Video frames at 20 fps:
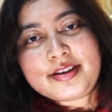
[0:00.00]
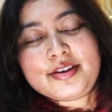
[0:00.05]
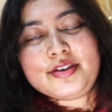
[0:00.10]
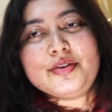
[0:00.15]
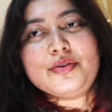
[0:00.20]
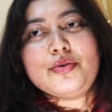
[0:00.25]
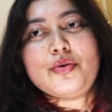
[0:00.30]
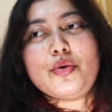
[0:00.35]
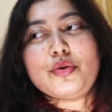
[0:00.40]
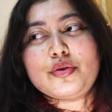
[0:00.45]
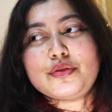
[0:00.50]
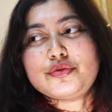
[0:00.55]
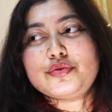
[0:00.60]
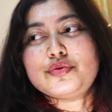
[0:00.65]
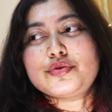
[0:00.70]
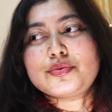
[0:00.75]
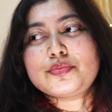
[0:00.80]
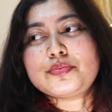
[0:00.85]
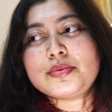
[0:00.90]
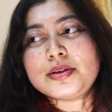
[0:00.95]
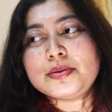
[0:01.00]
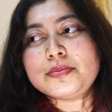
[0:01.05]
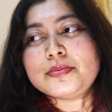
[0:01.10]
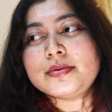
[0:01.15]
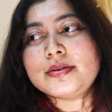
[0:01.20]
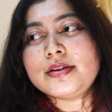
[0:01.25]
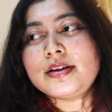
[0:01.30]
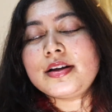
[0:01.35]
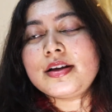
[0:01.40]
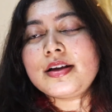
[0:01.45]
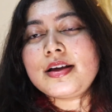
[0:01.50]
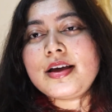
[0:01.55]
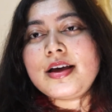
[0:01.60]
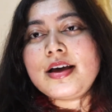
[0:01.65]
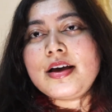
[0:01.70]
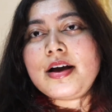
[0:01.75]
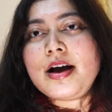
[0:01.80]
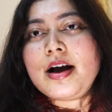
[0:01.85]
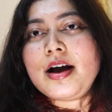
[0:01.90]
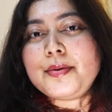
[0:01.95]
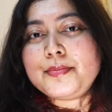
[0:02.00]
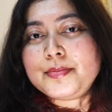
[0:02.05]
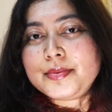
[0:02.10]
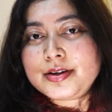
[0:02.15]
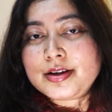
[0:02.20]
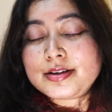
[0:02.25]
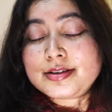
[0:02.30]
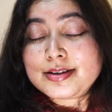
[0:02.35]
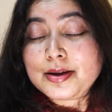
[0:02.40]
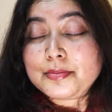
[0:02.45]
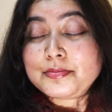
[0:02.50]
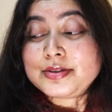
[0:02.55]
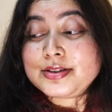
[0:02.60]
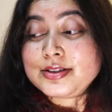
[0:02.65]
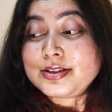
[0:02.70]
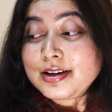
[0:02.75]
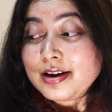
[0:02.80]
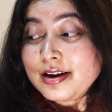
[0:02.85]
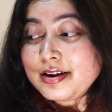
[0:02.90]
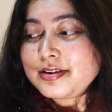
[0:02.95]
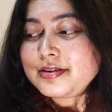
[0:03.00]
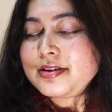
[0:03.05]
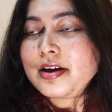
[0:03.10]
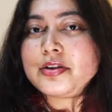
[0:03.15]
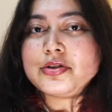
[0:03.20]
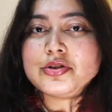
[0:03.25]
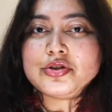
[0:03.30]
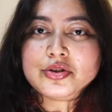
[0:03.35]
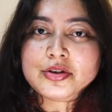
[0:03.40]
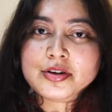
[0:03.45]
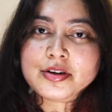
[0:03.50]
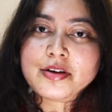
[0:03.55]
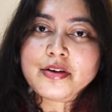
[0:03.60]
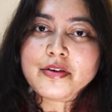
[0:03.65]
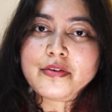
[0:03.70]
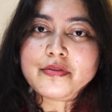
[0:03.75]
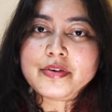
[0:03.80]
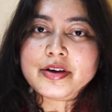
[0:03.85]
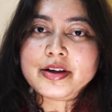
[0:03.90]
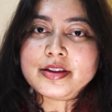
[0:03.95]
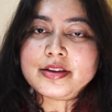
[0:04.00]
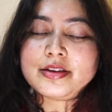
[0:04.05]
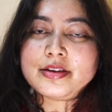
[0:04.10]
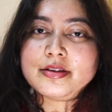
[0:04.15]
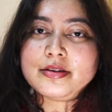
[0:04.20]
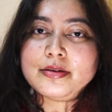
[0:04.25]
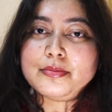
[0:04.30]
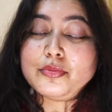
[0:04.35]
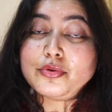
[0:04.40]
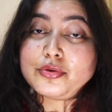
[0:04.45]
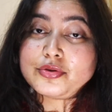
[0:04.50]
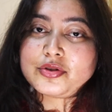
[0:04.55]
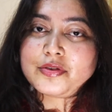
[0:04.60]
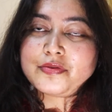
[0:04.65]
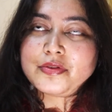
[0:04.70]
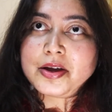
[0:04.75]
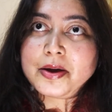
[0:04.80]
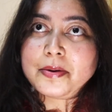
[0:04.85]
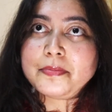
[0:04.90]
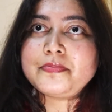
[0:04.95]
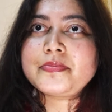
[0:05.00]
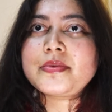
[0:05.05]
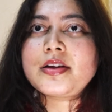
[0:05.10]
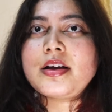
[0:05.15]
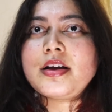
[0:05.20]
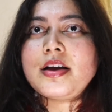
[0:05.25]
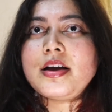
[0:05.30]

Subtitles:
All of those people, I'm still in touch with most of them,